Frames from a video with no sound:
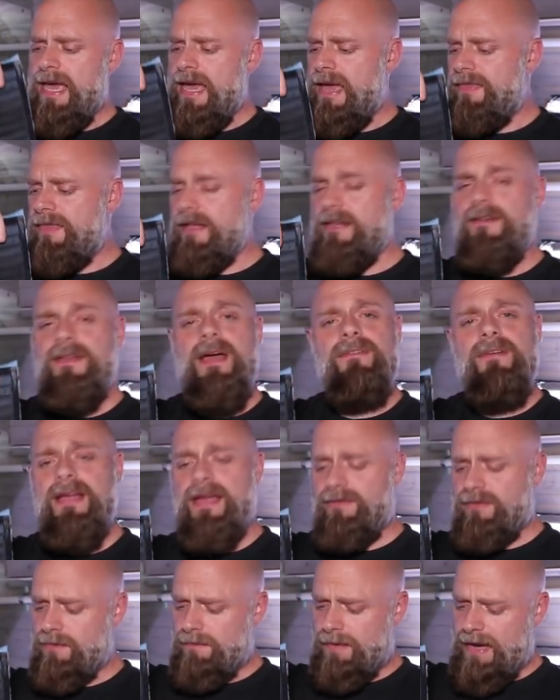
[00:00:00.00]
And then you never
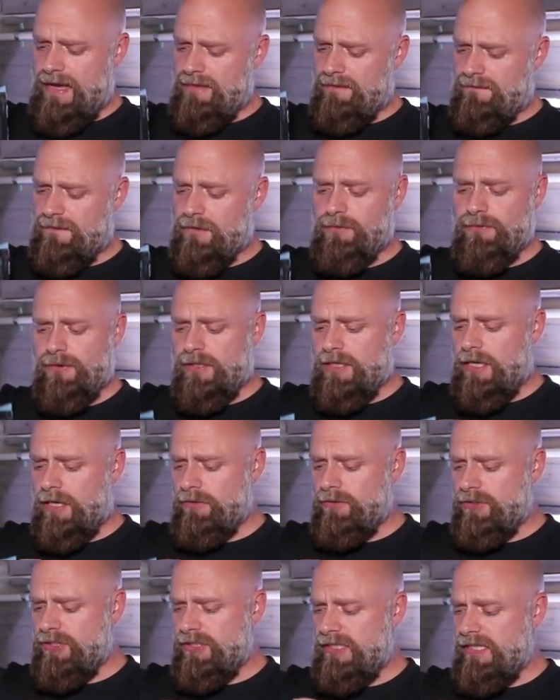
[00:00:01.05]
have to buy the filter
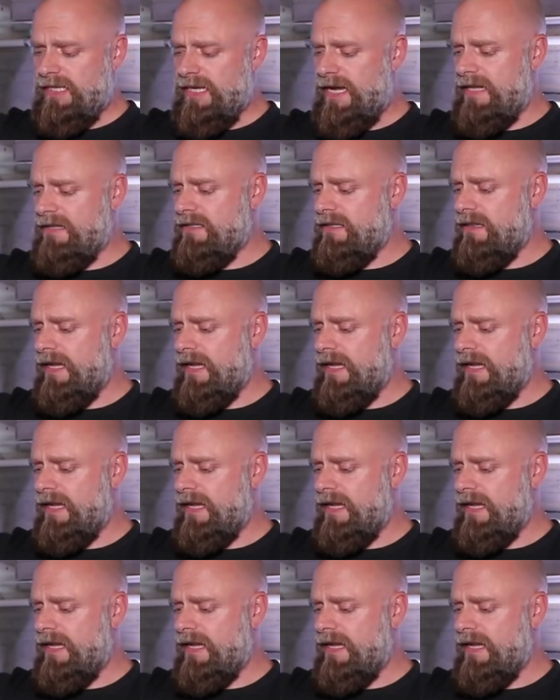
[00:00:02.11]
cartridges again.